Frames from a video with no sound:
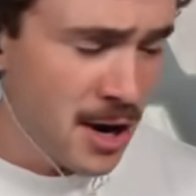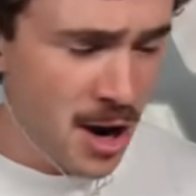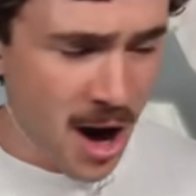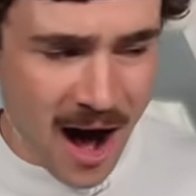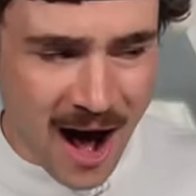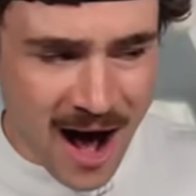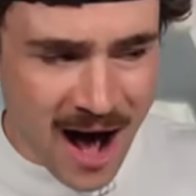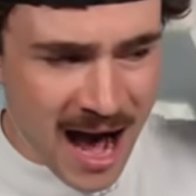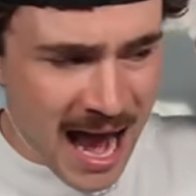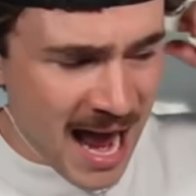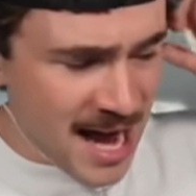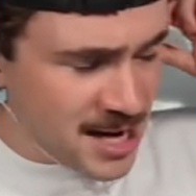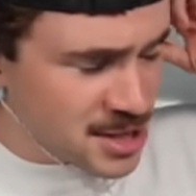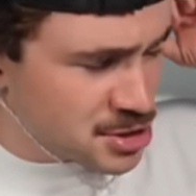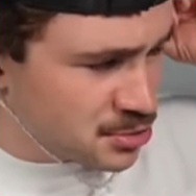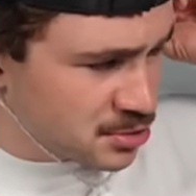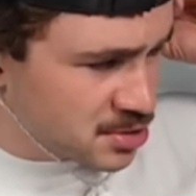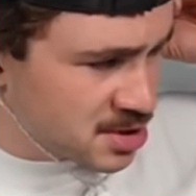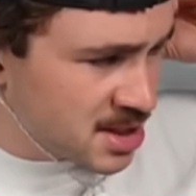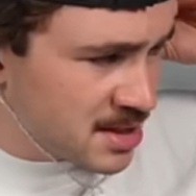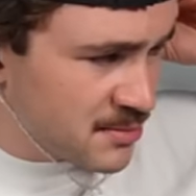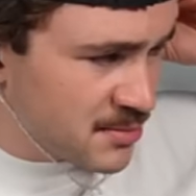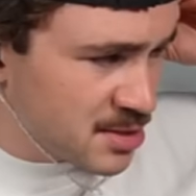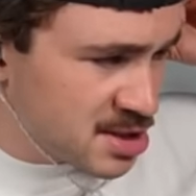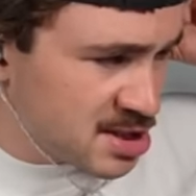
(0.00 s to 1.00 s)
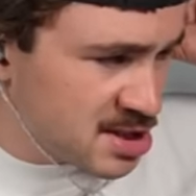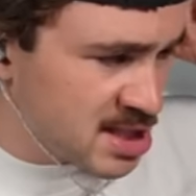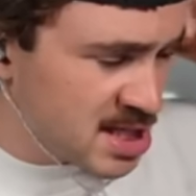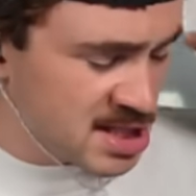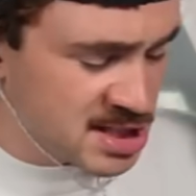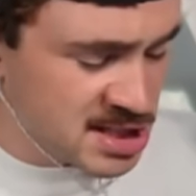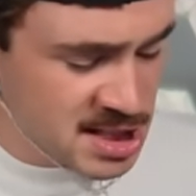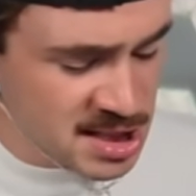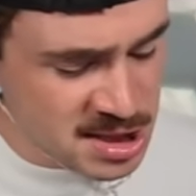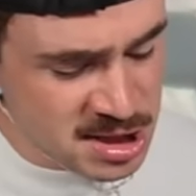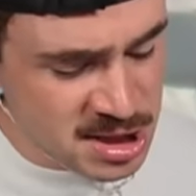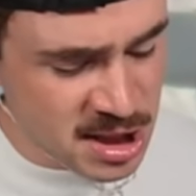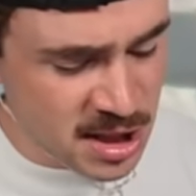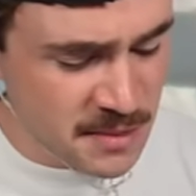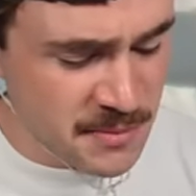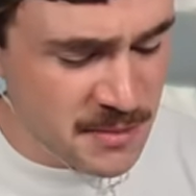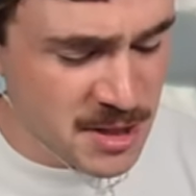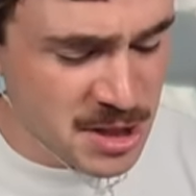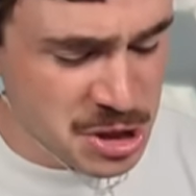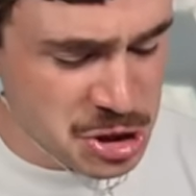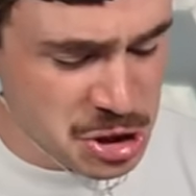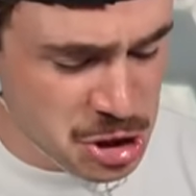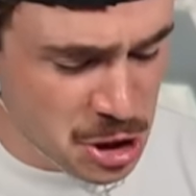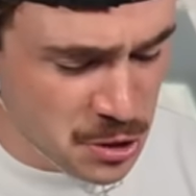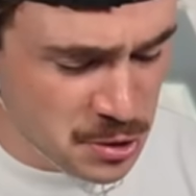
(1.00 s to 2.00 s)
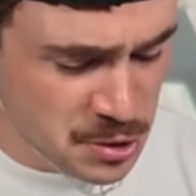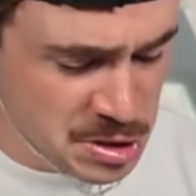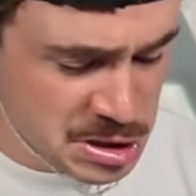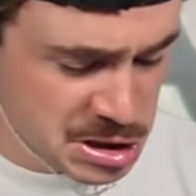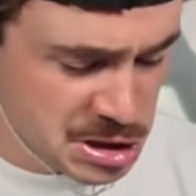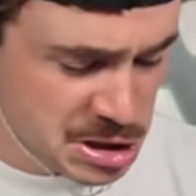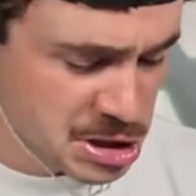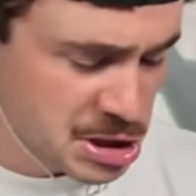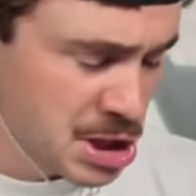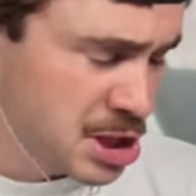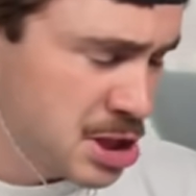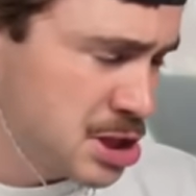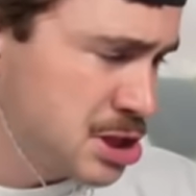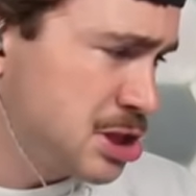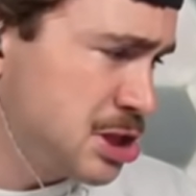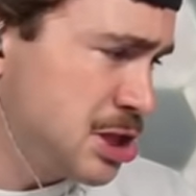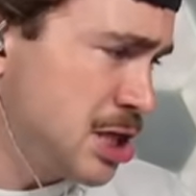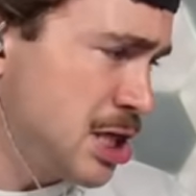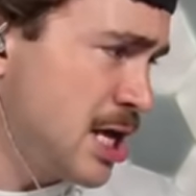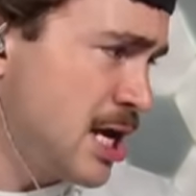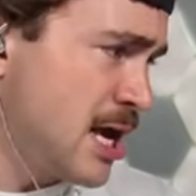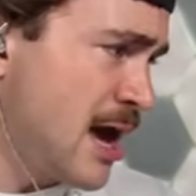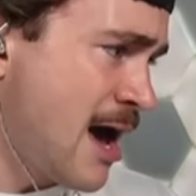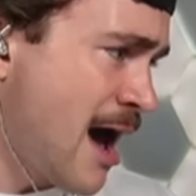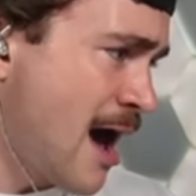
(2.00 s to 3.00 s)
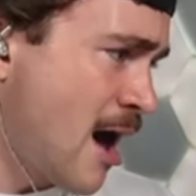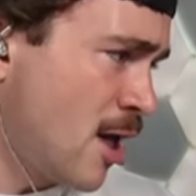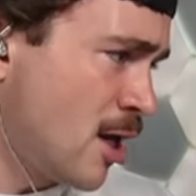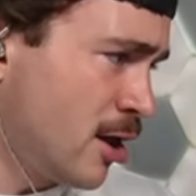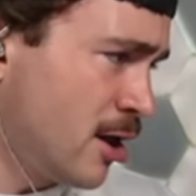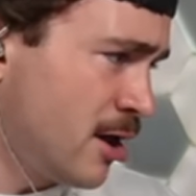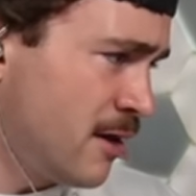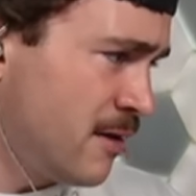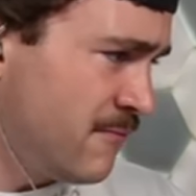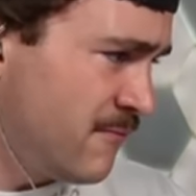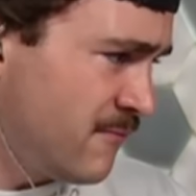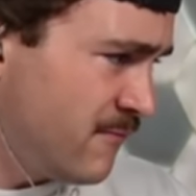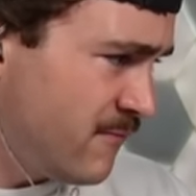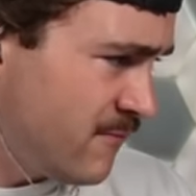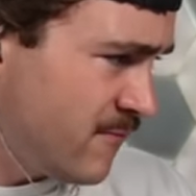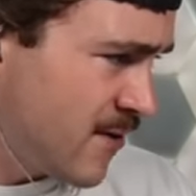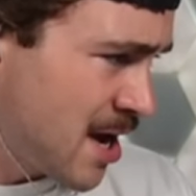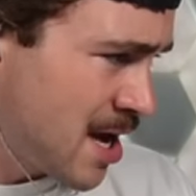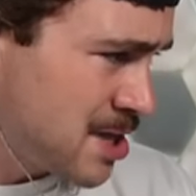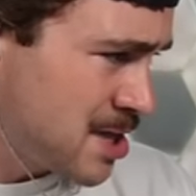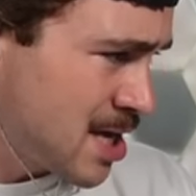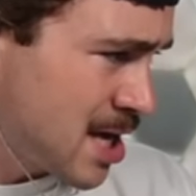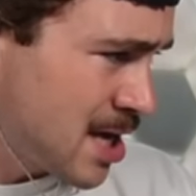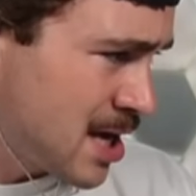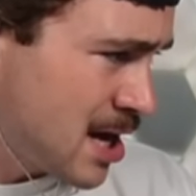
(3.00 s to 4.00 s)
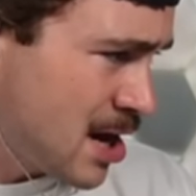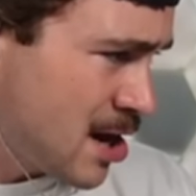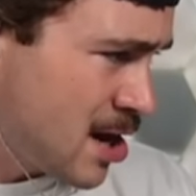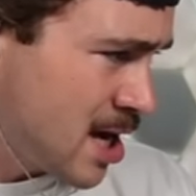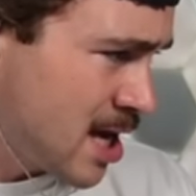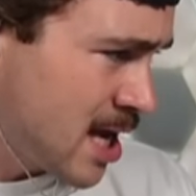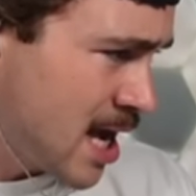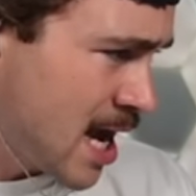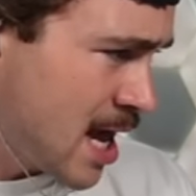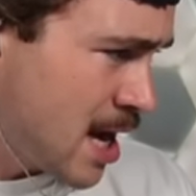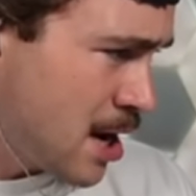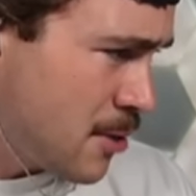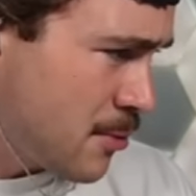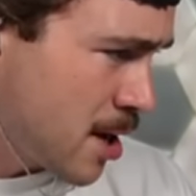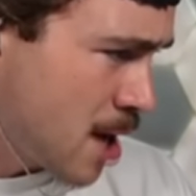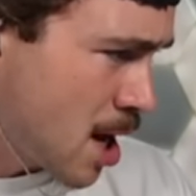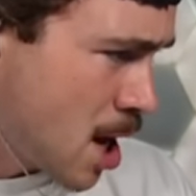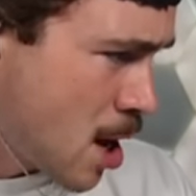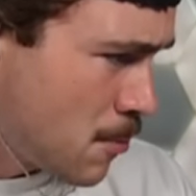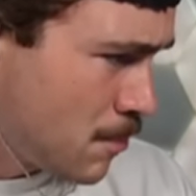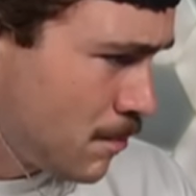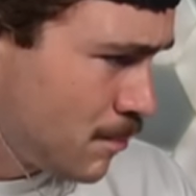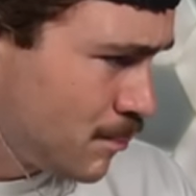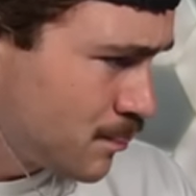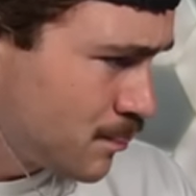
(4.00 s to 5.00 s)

Our actual team of the season is going to be the Juice. Going to see Haaland, Van Dijk, Harry Kane. Here we go.